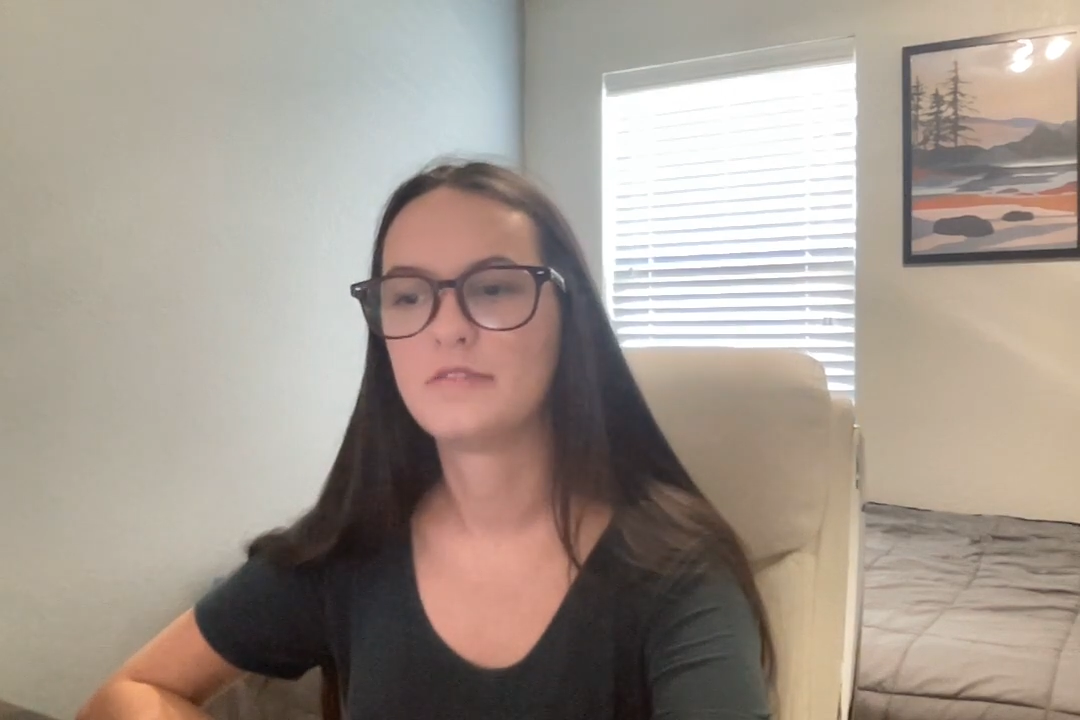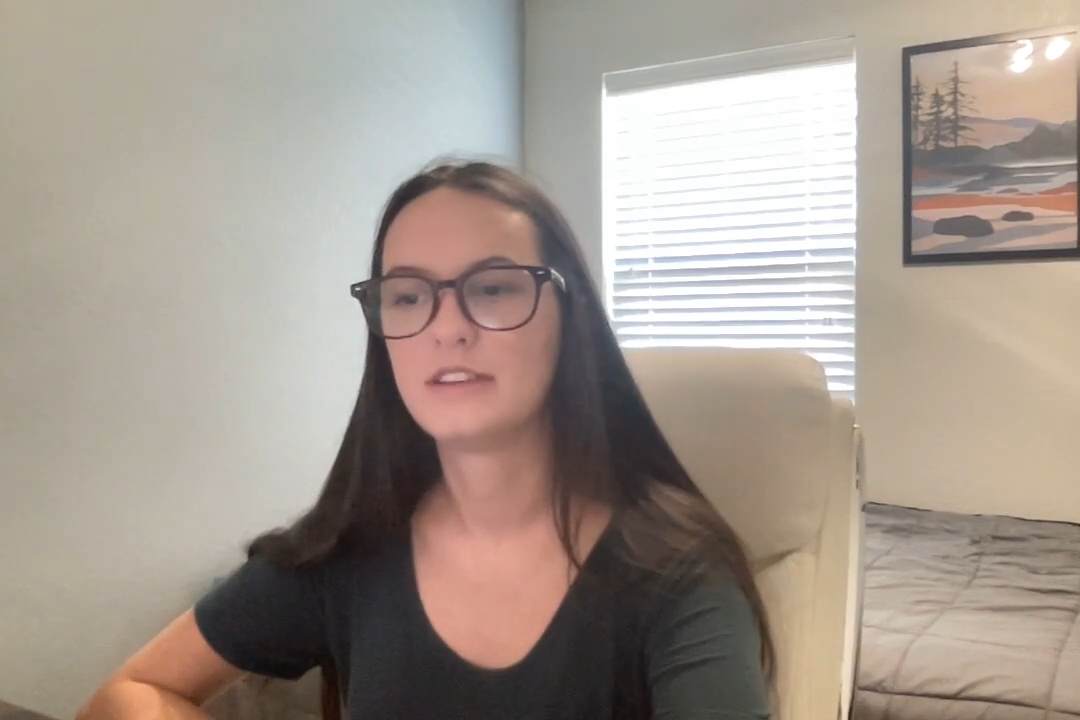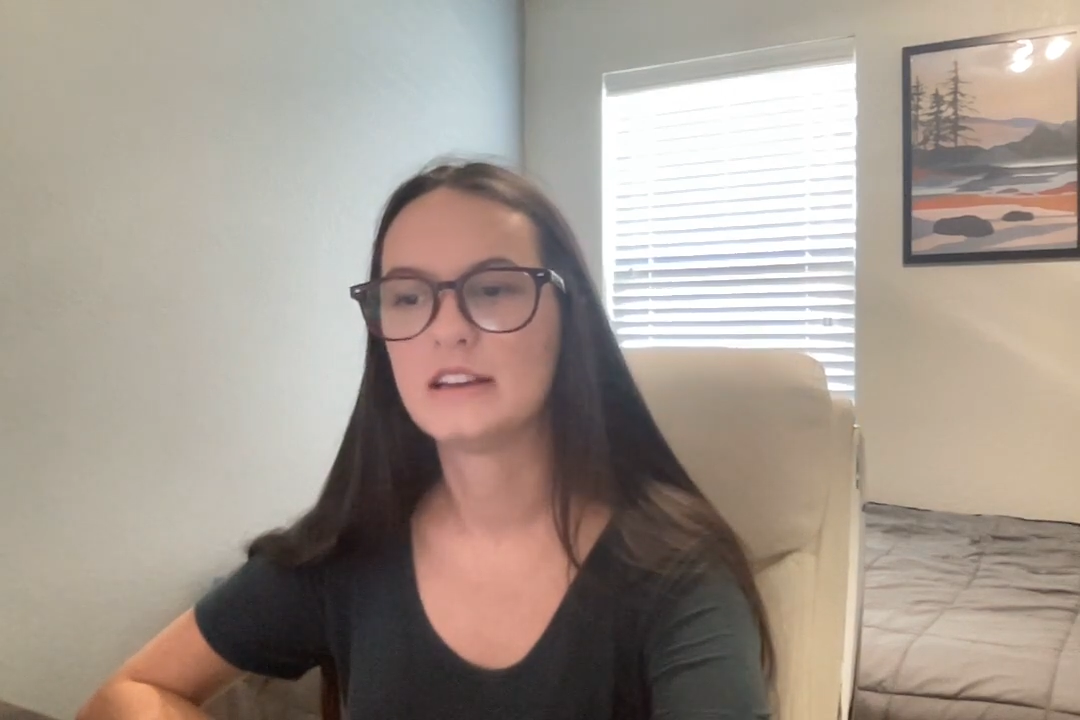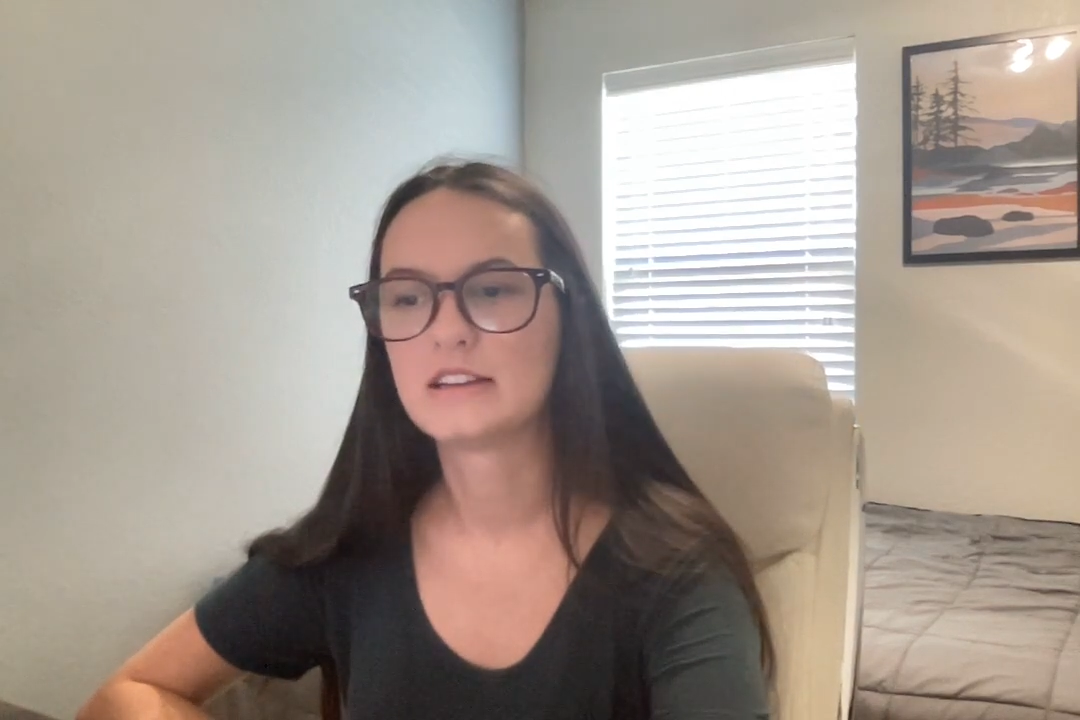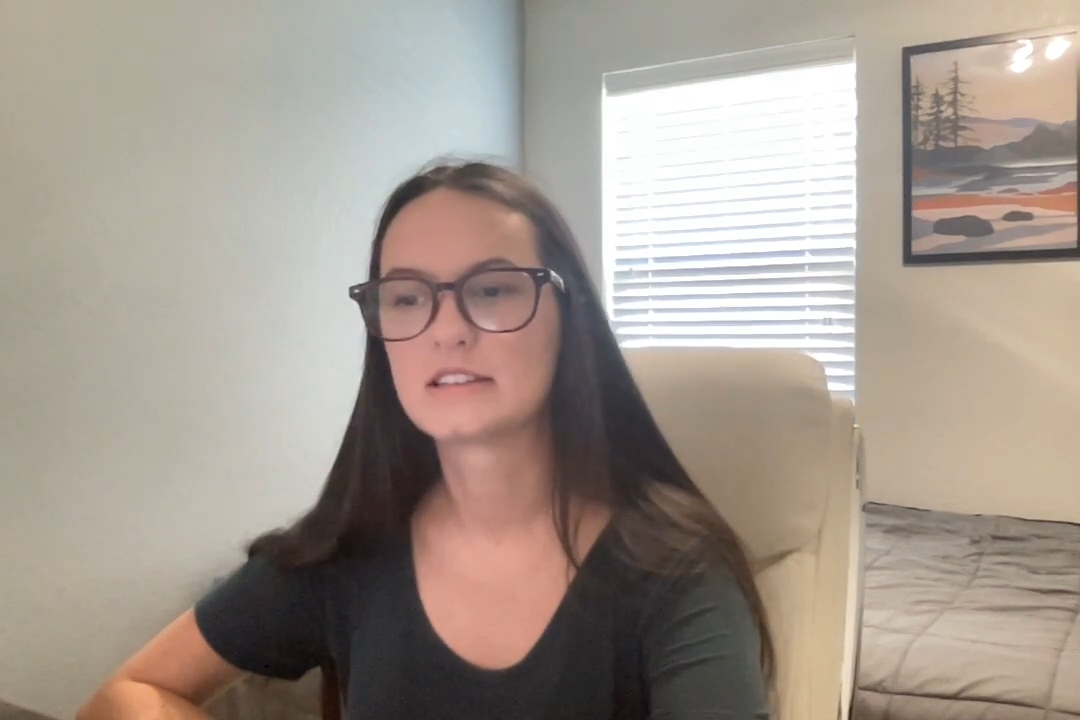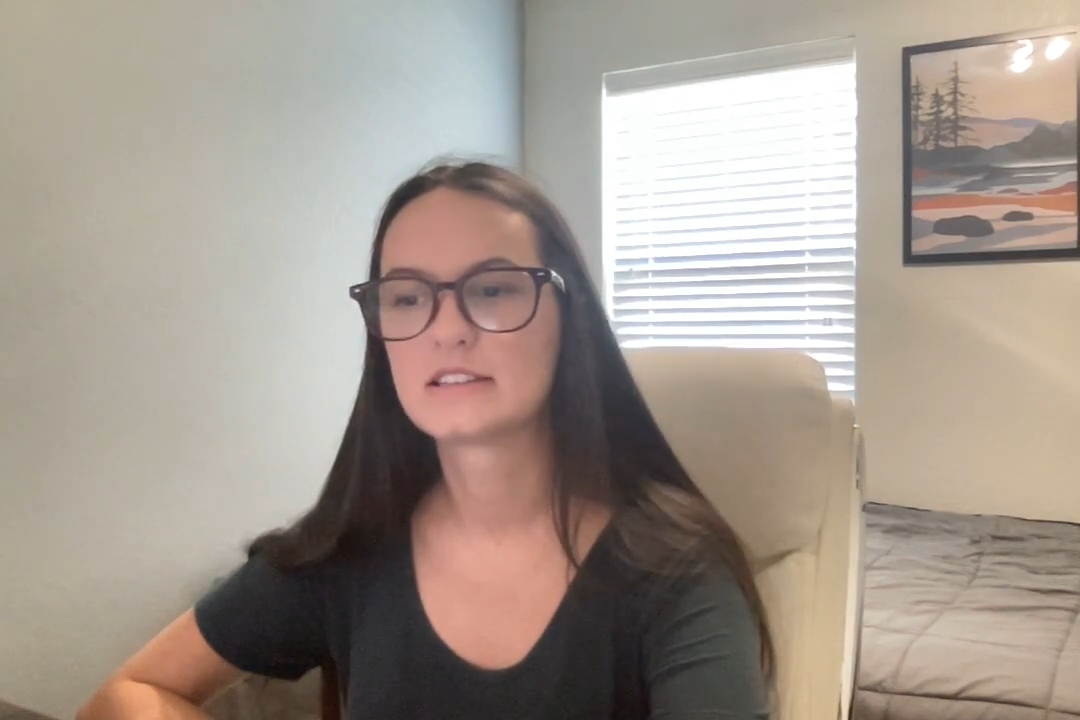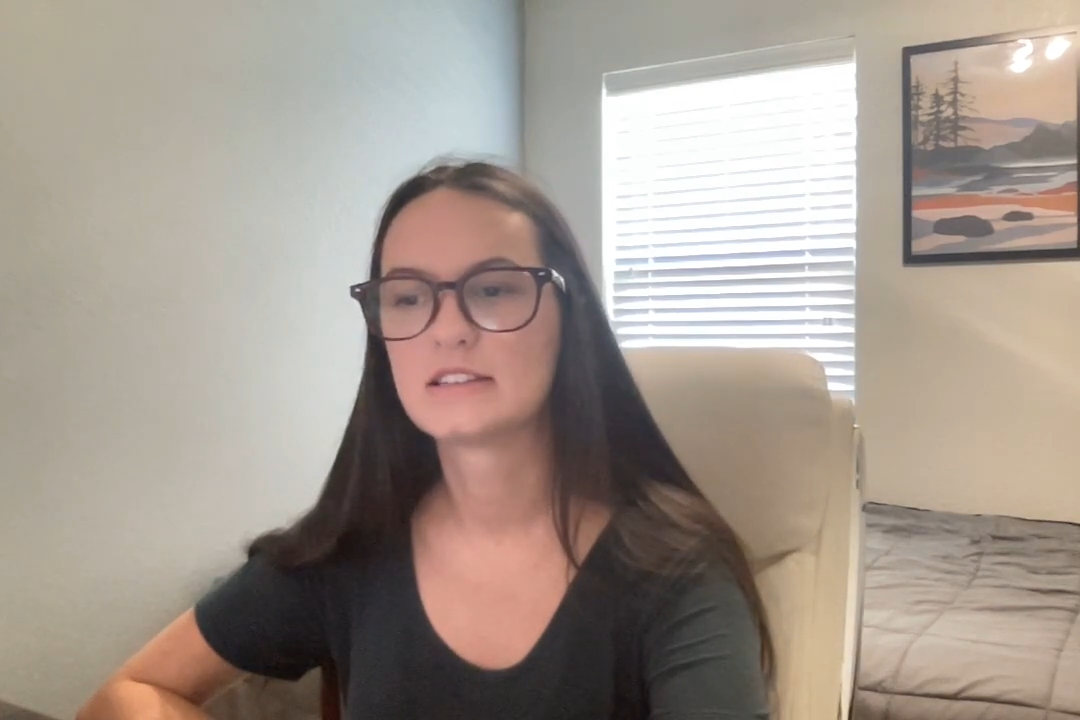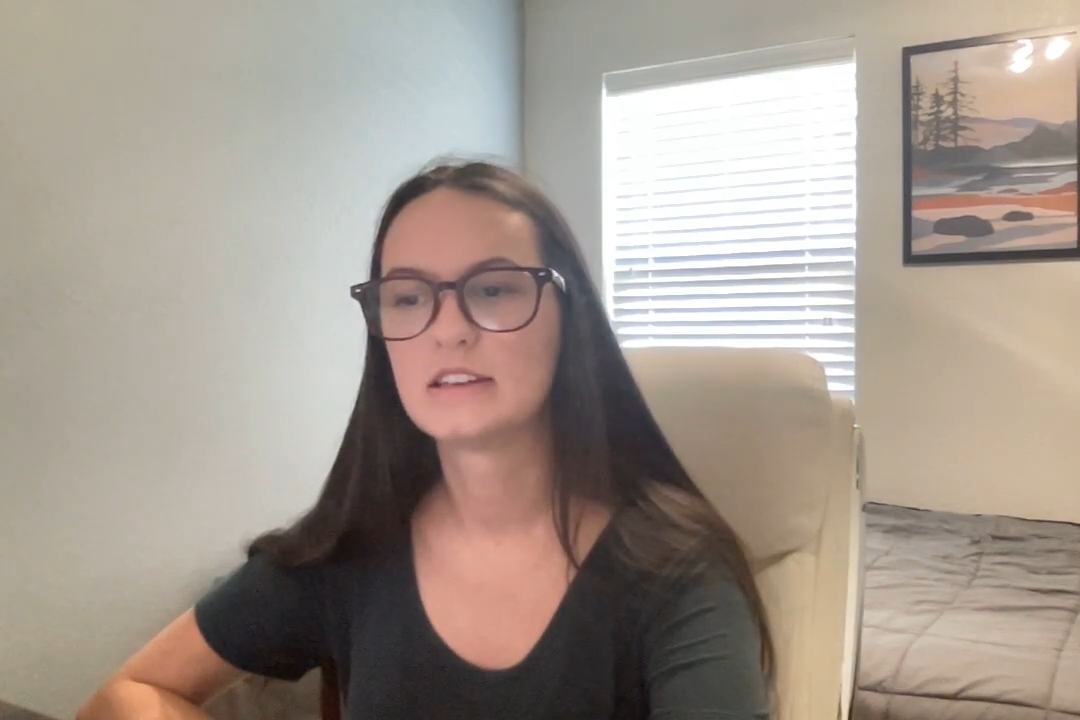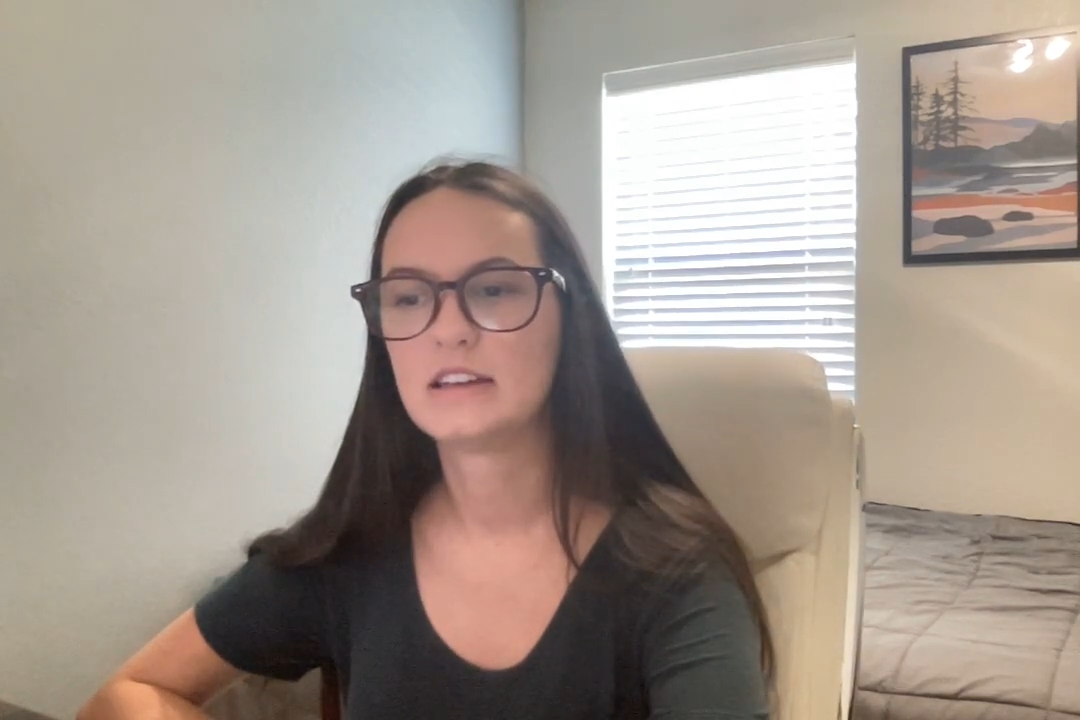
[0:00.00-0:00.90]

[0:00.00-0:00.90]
of things